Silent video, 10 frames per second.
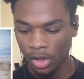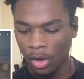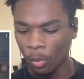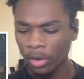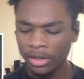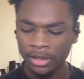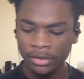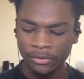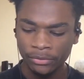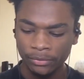What
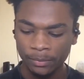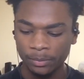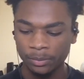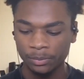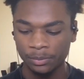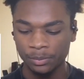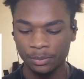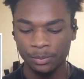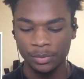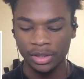if
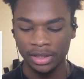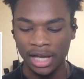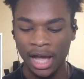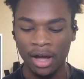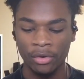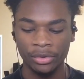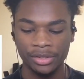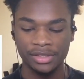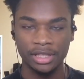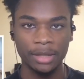the guy on the
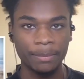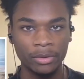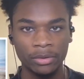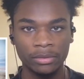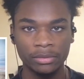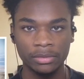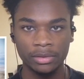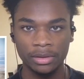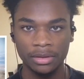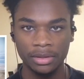sample
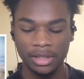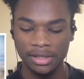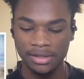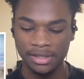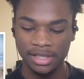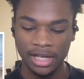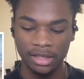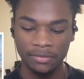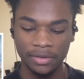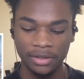is this guy in
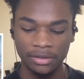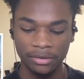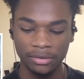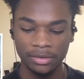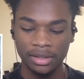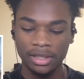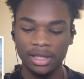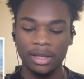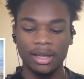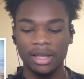the video?
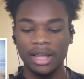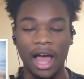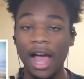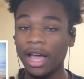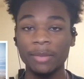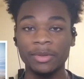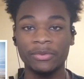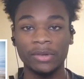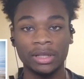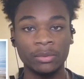I could be
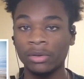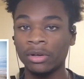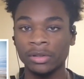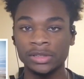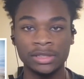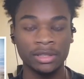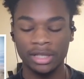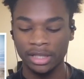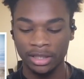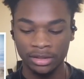fucking wrong and just look
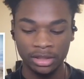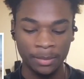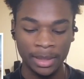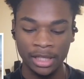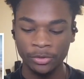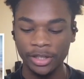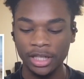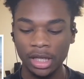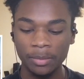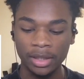like a dumbass right
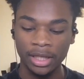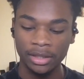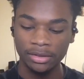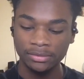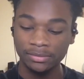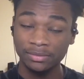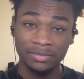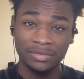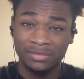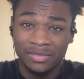now, but like
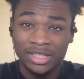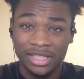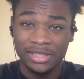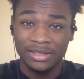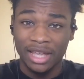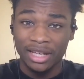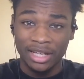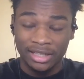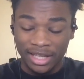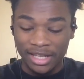it's just like
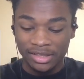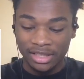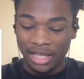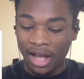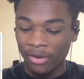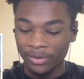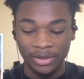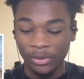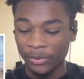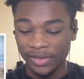a guess because I don't really
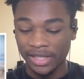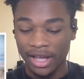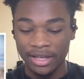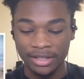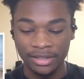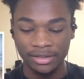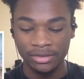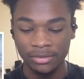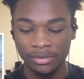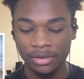know who this guy is.
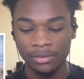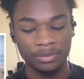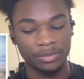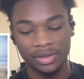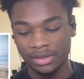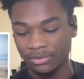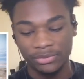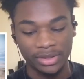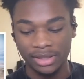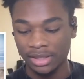But
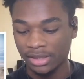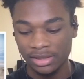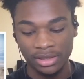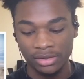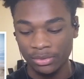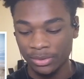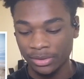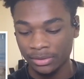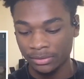fuck it, let's get into it.